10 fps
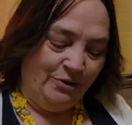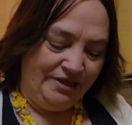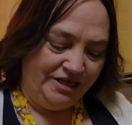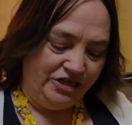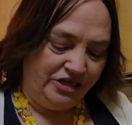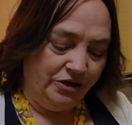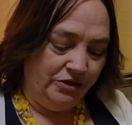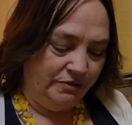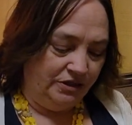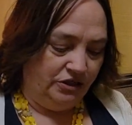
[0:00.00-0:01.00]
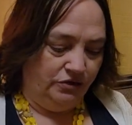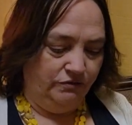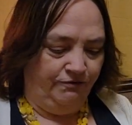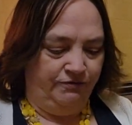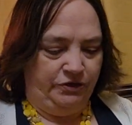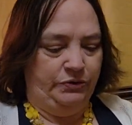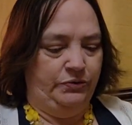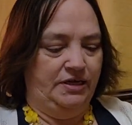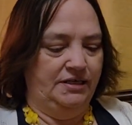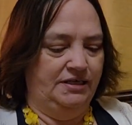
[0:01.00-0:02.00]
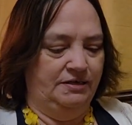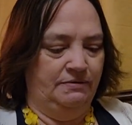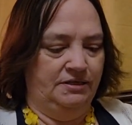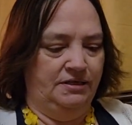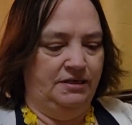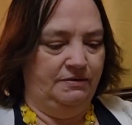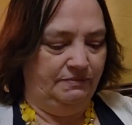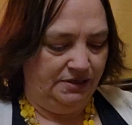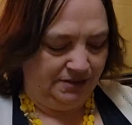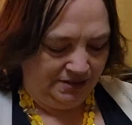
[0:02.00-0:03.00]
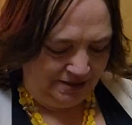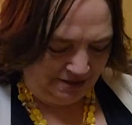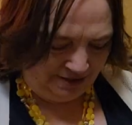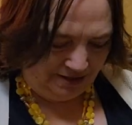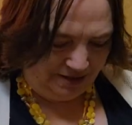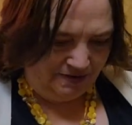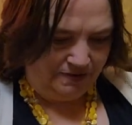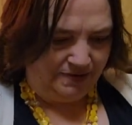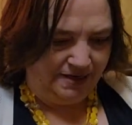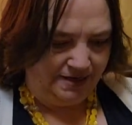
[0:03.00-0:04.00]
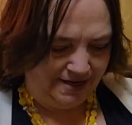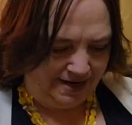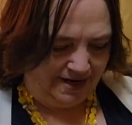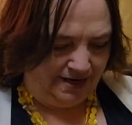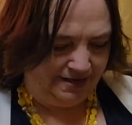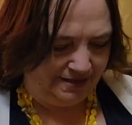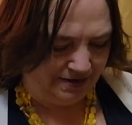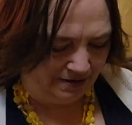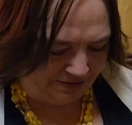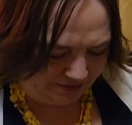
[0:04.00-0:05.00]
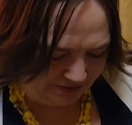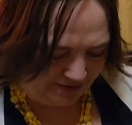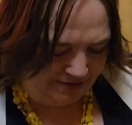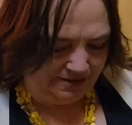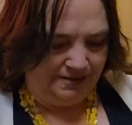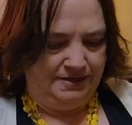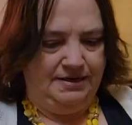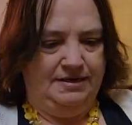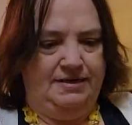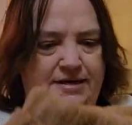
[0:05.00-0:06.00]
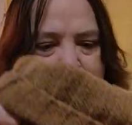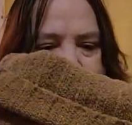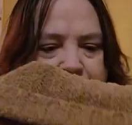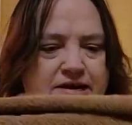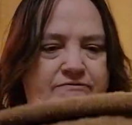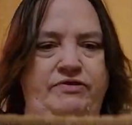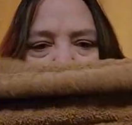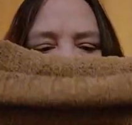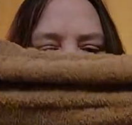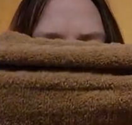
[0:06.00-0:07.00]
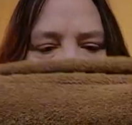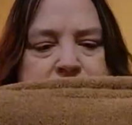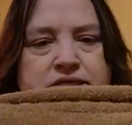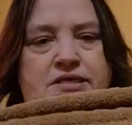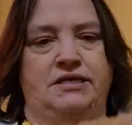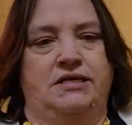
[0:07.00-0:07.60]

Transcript: what these shows will do to us sometimes. Okay, so I have this